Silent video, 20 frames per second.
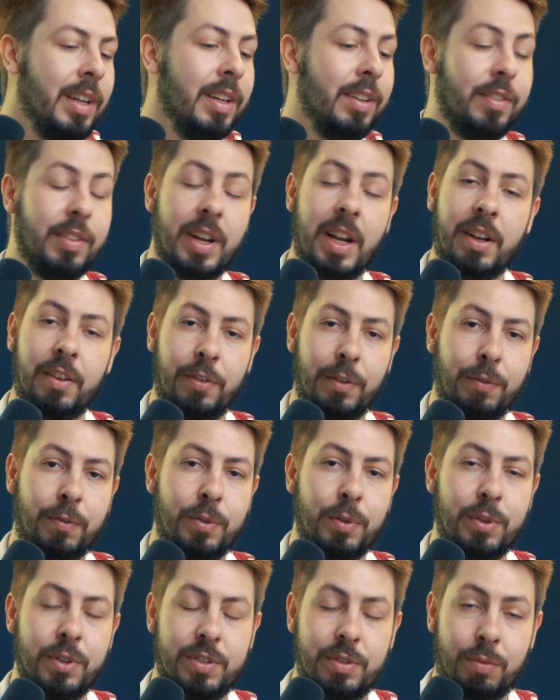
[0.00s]
So that is of
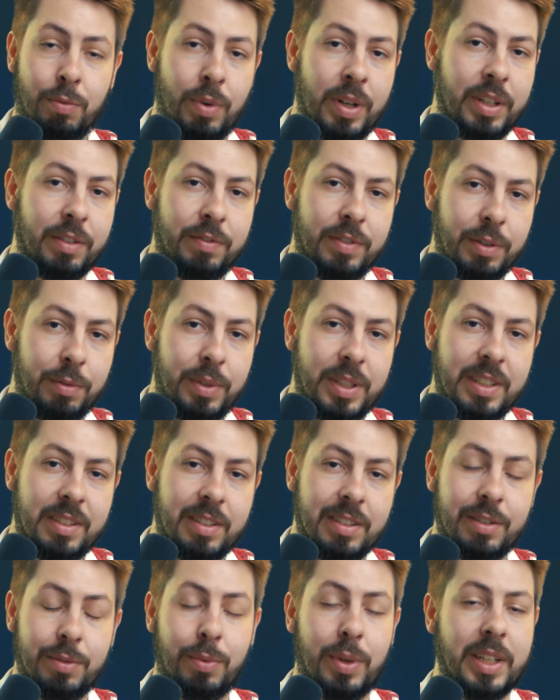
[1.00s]
course one of the
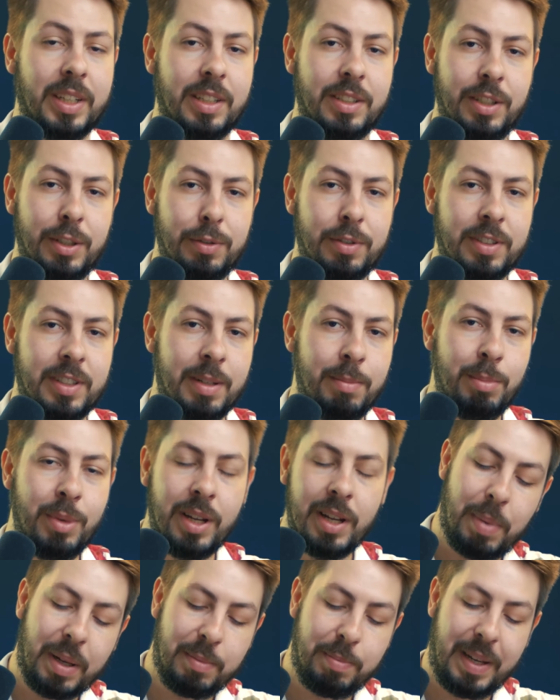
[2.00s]
reasons why I use them.
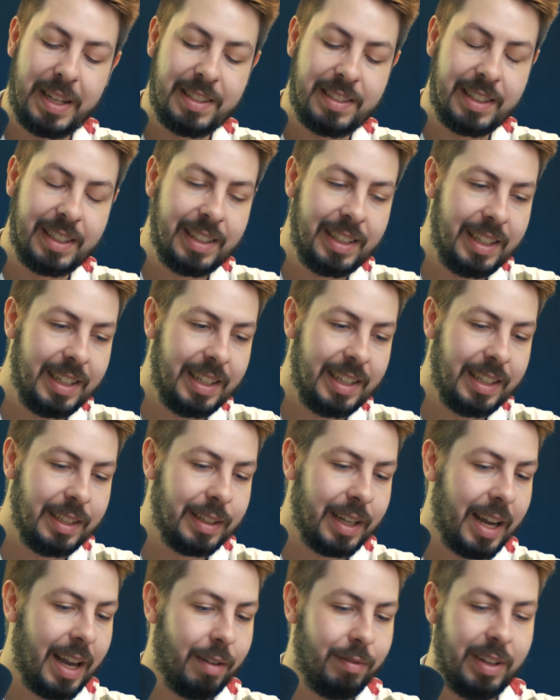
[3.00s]
But basically
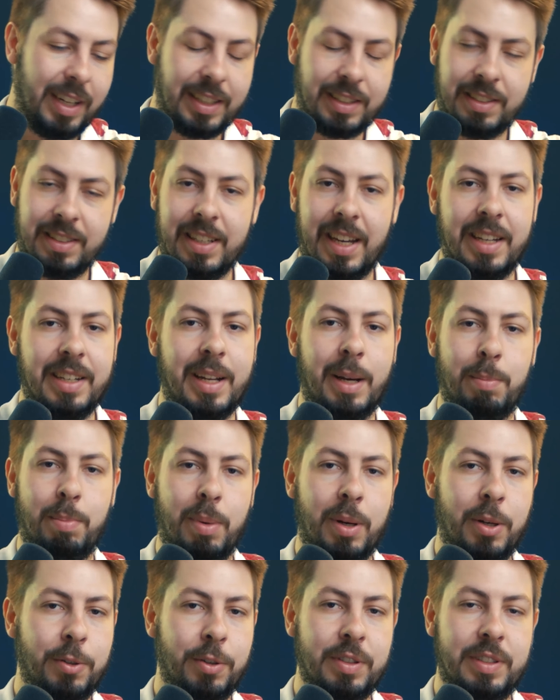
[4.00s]
they have like sign up
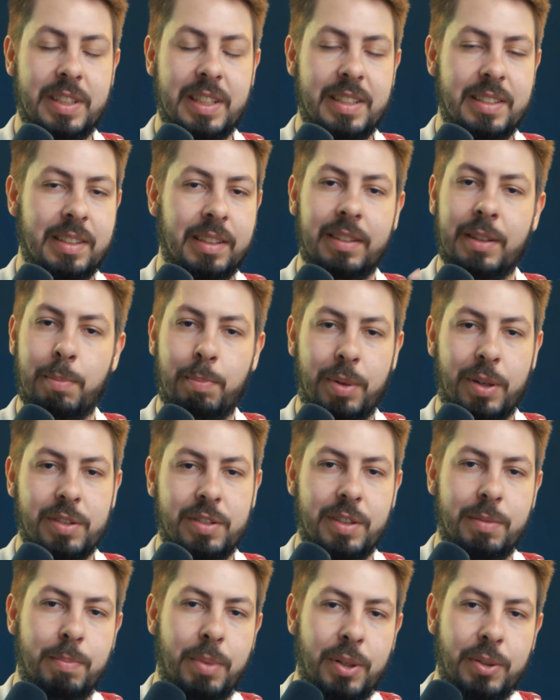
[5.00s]
bonuses and
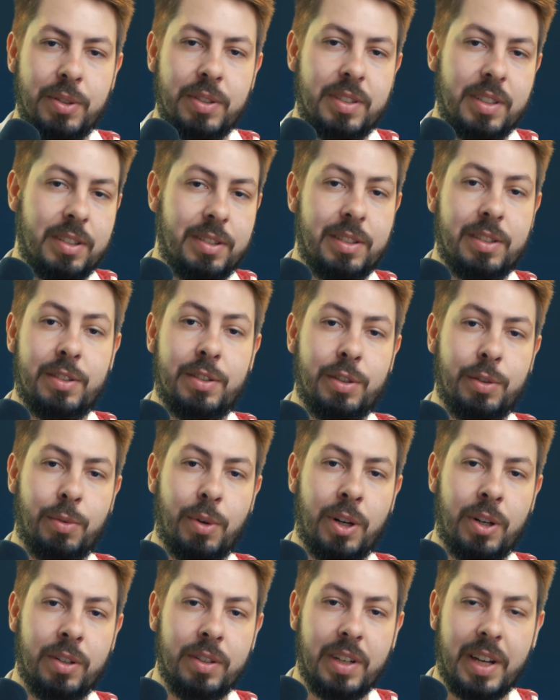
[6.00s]
deposit bonuses and so
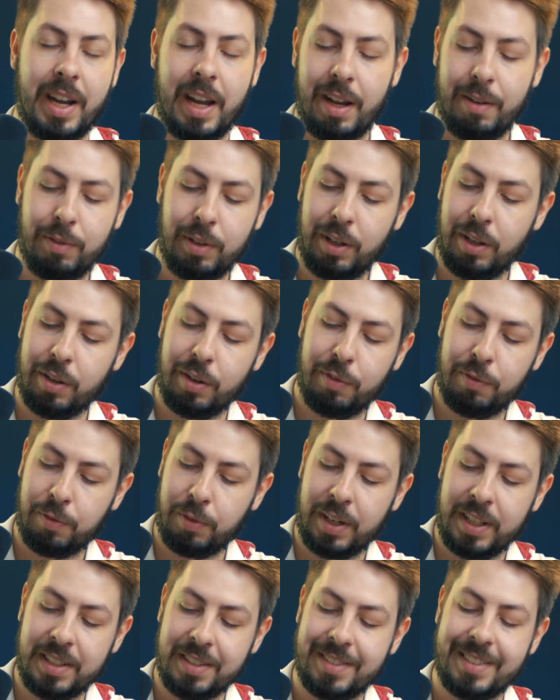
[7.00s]
on. I have a lot of
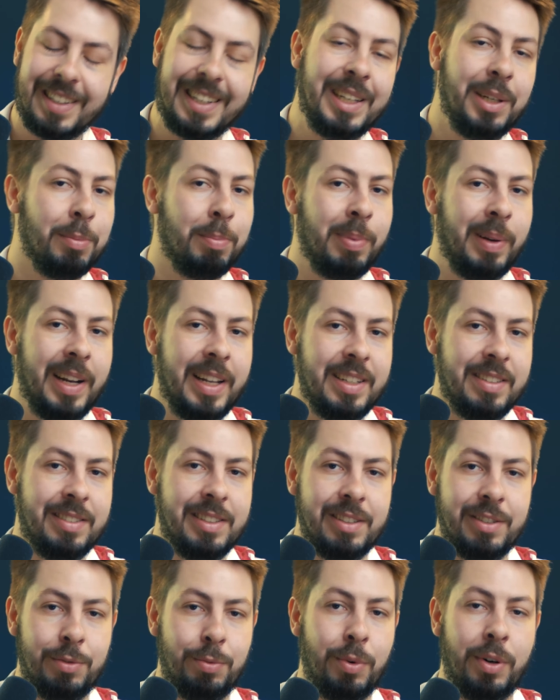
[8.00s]
friends in
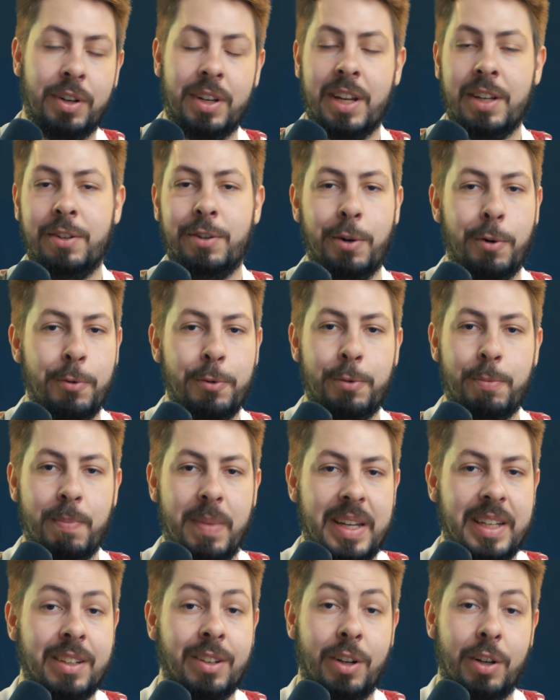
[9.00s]
places where they don't
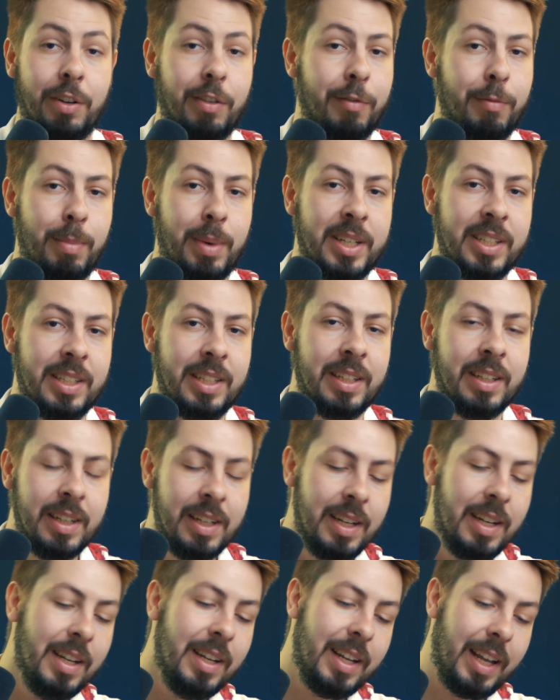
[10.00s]
make a lot of money,
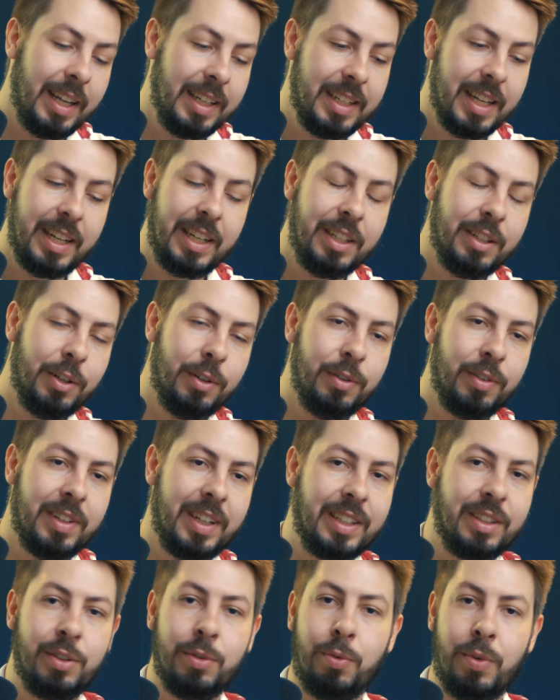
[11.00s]
and getting those
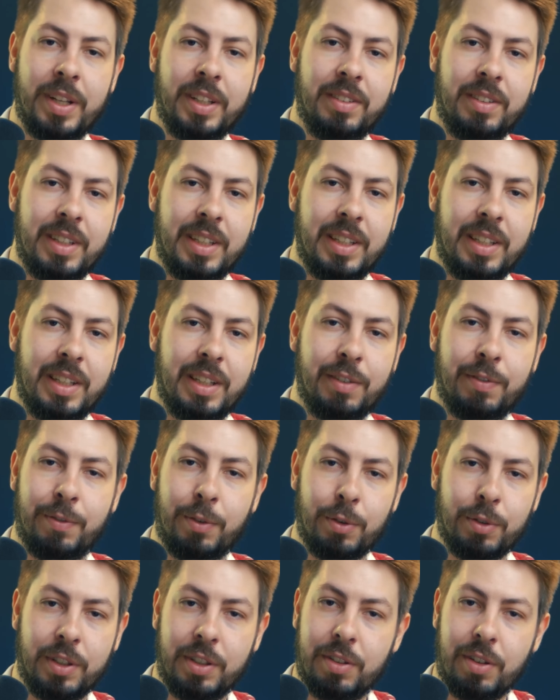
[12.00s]
like $20,
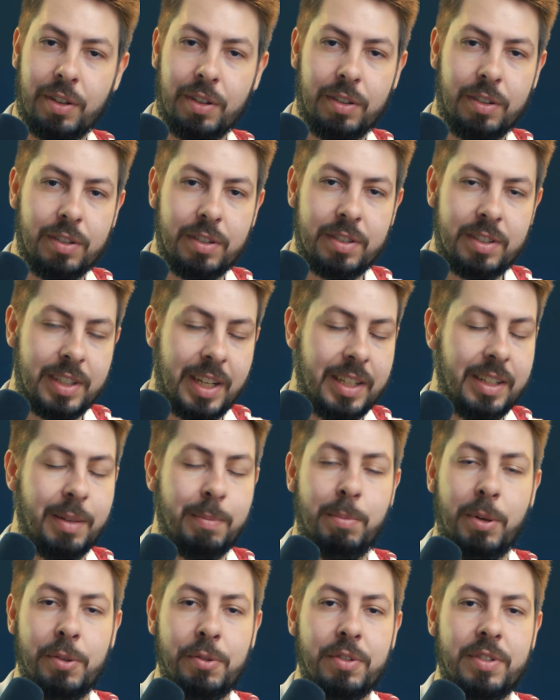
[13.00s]
$40 sign
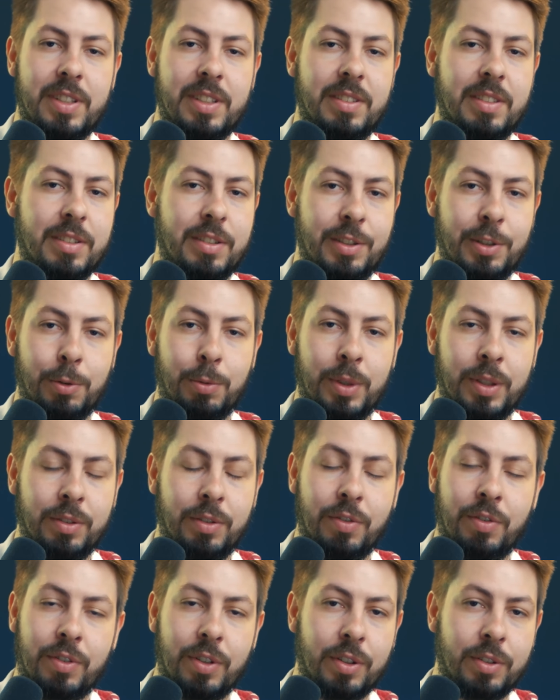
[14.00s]
up bonuses and so on
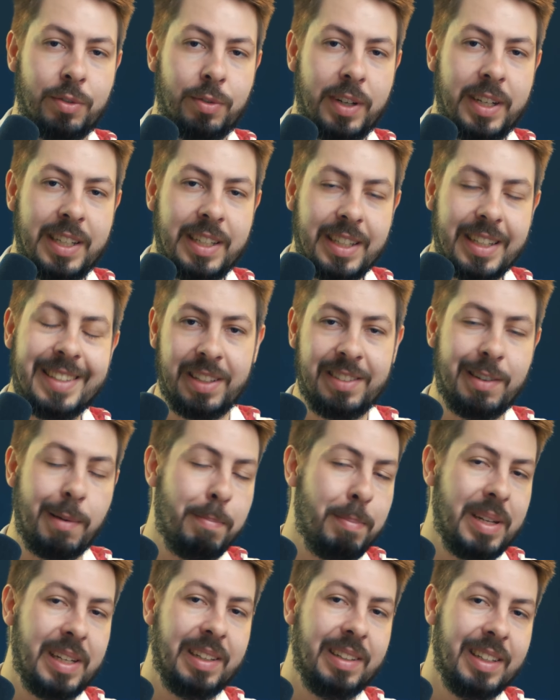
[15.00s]
to start trading is a
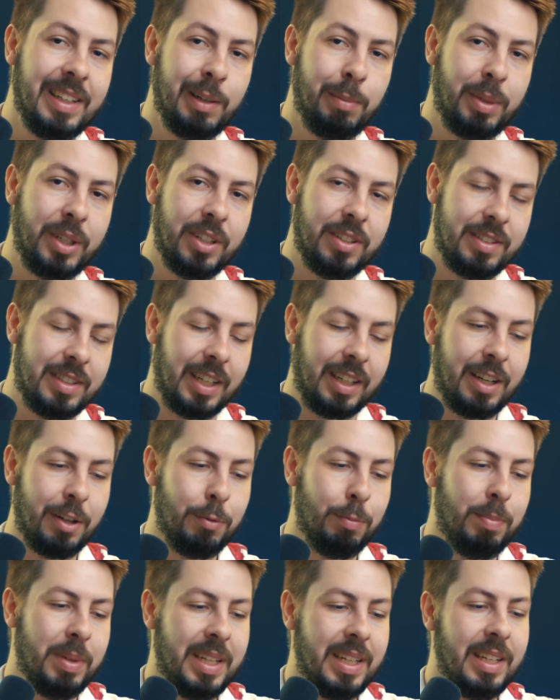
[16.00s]
big deal because that
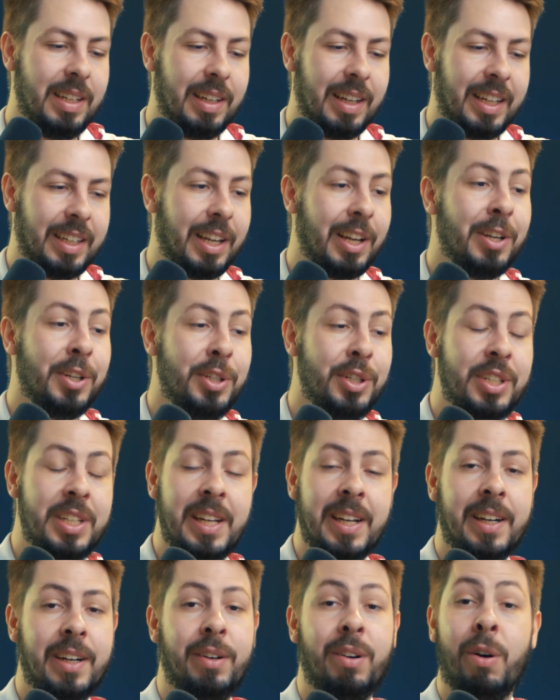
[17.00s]
could be like a
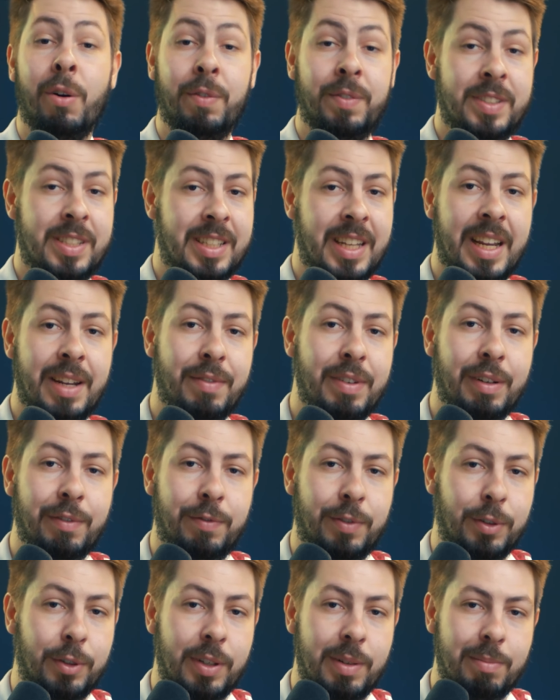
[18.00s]
year of saving
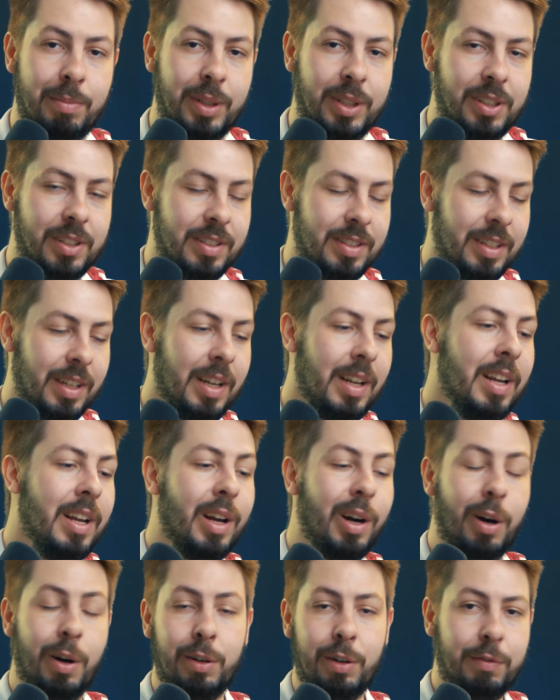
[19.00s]
for them because
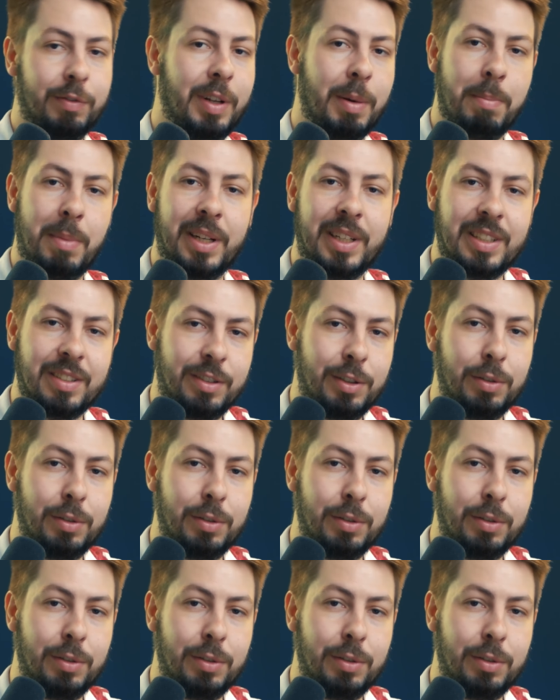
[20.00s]
all of their money is